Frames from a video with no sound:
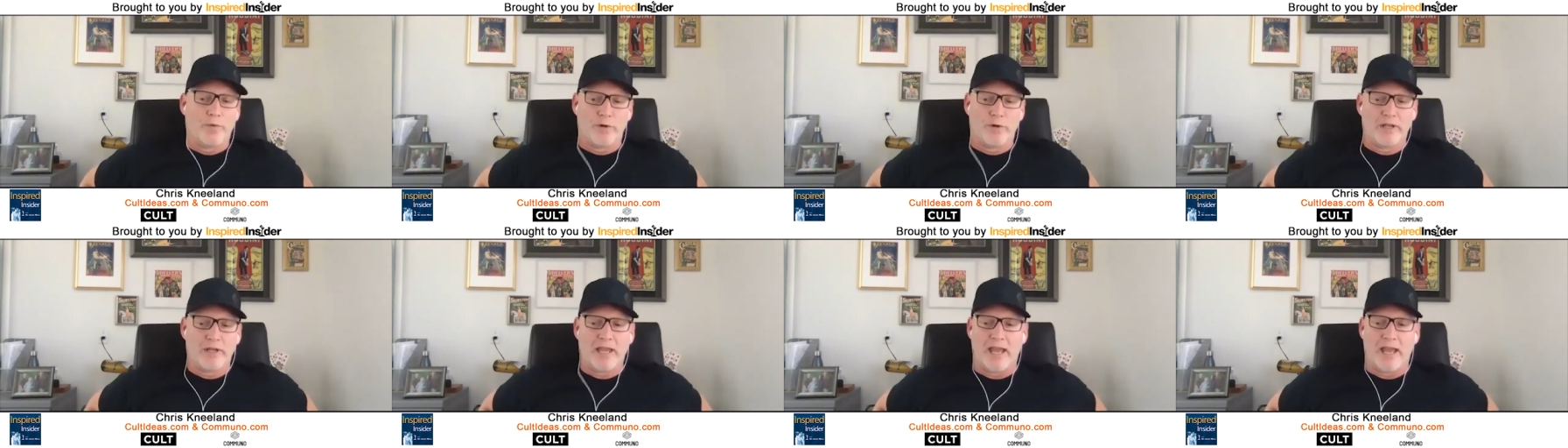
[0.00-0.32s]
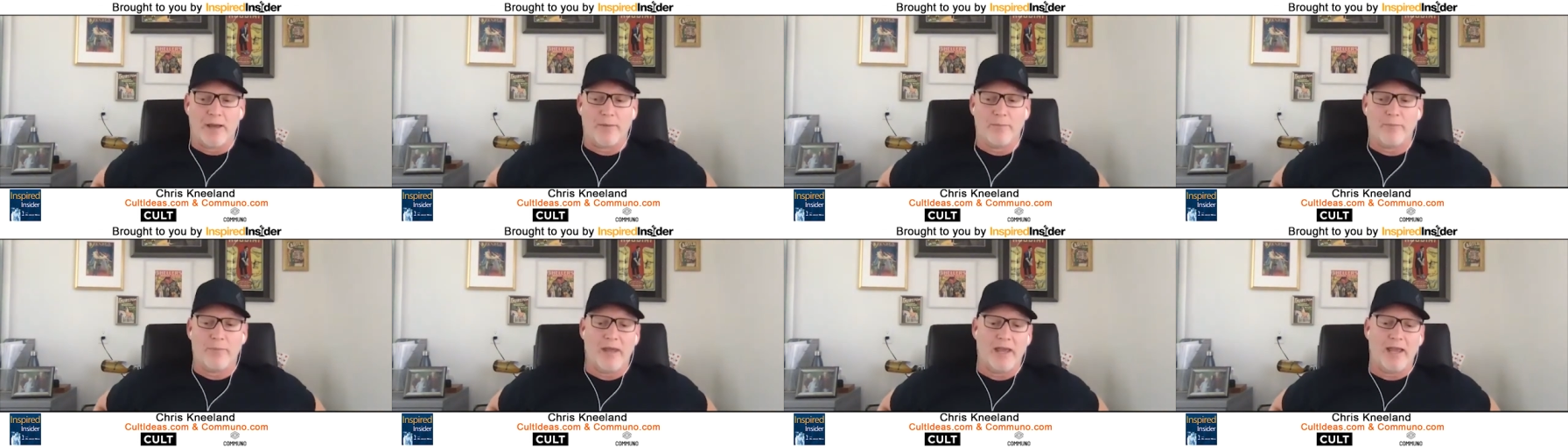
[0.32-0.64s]

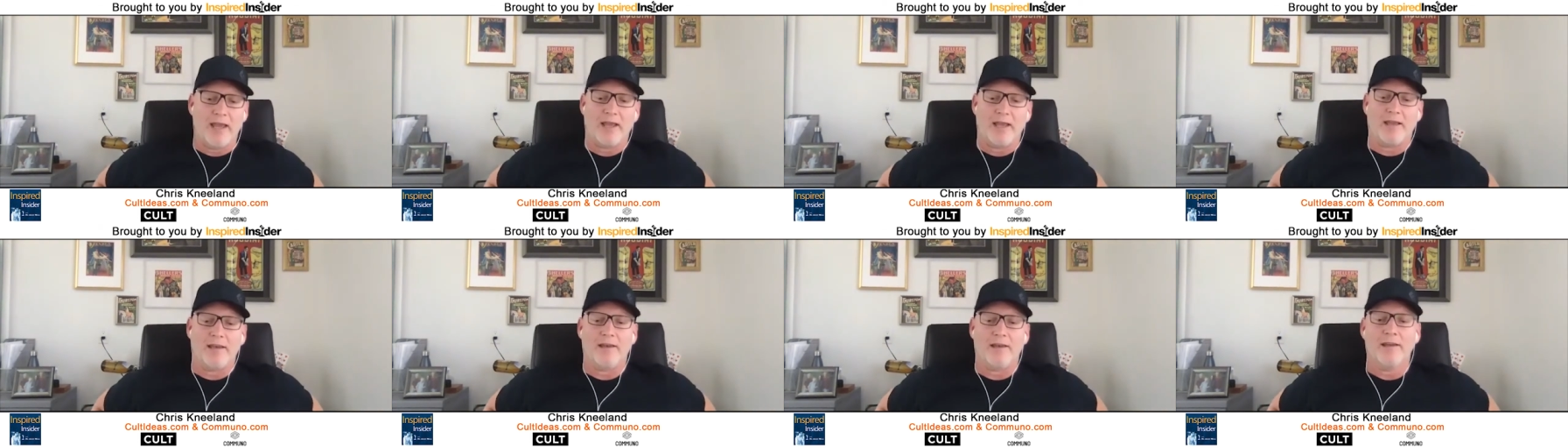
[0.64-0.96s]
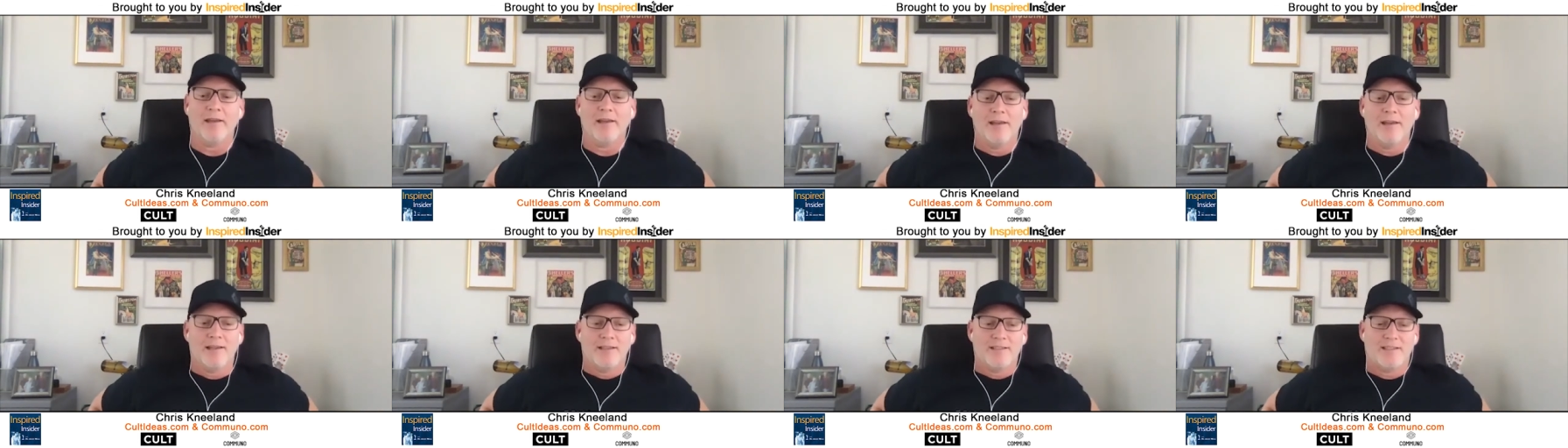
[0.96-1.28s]
campaign
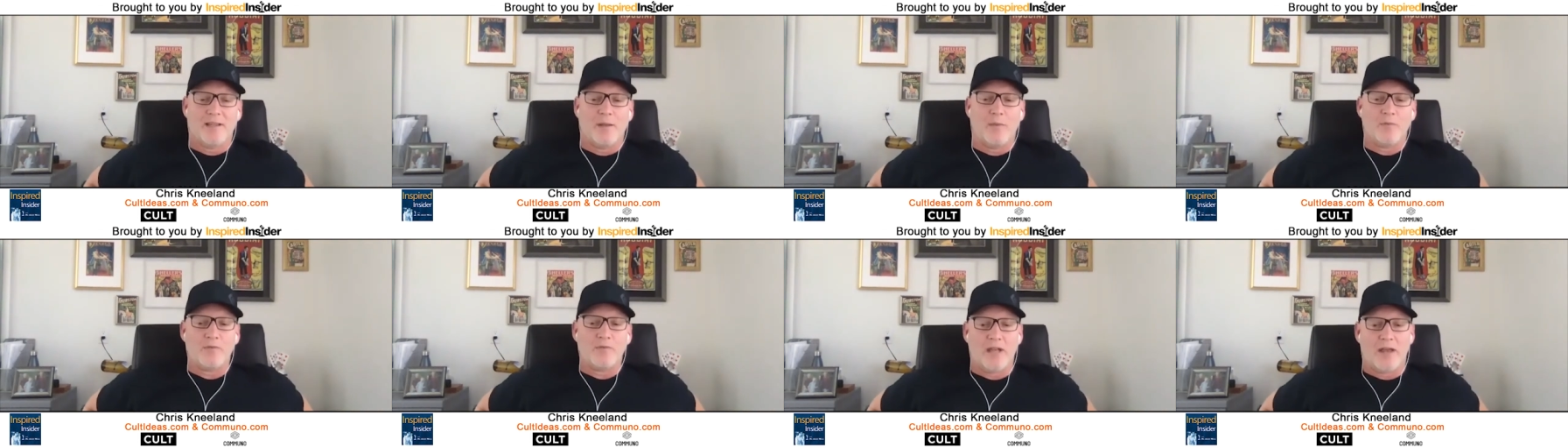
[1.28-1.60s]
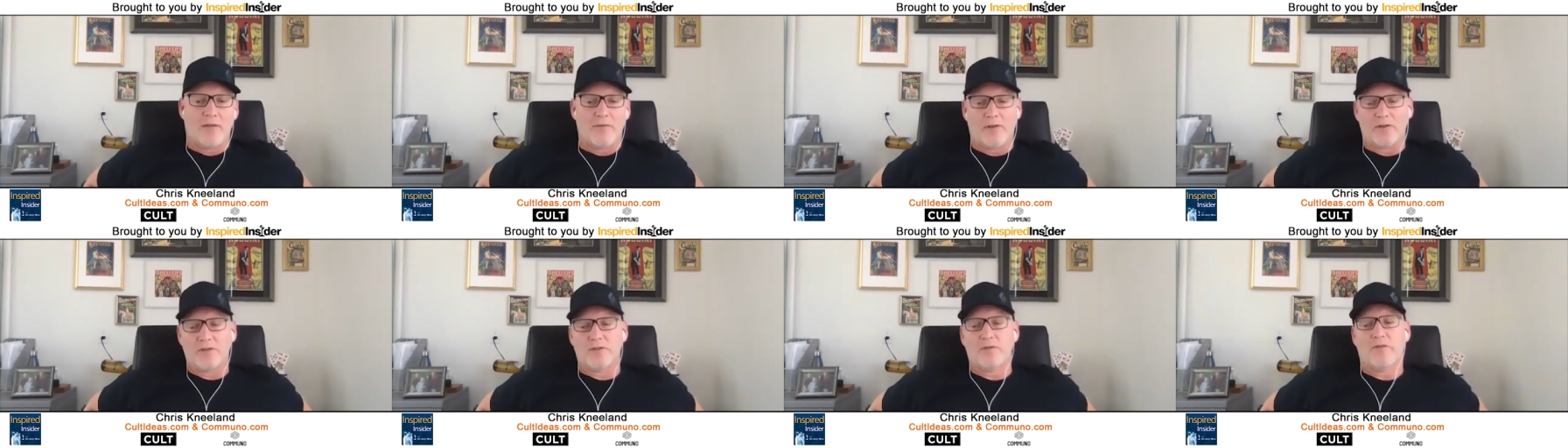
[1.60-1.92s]
seems to have
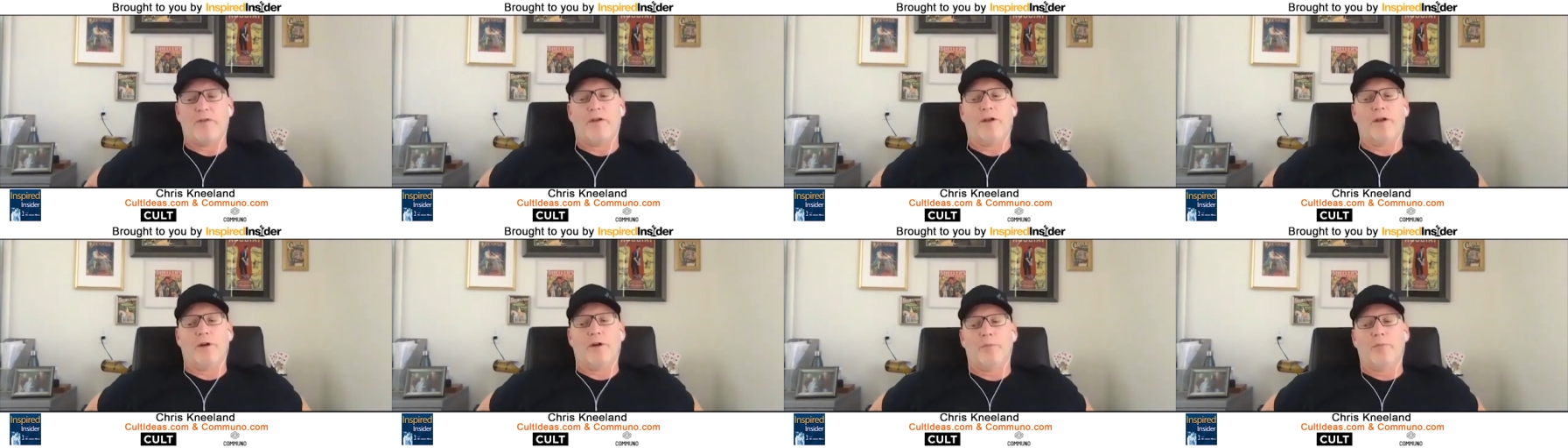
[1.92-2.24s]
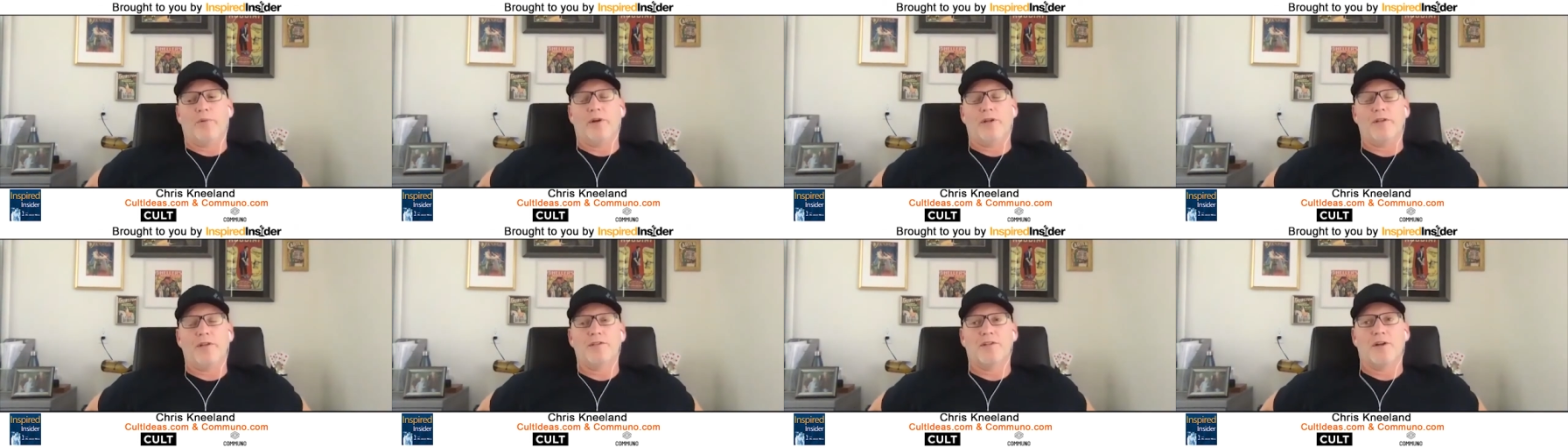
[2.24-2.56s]
his
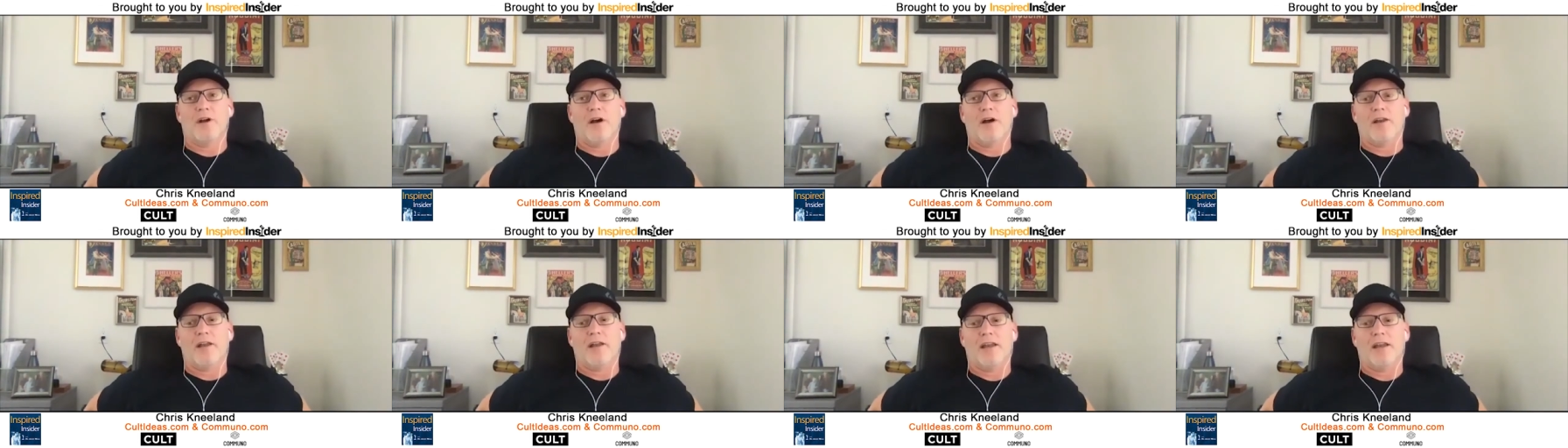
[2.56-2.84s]
fingerprints on it.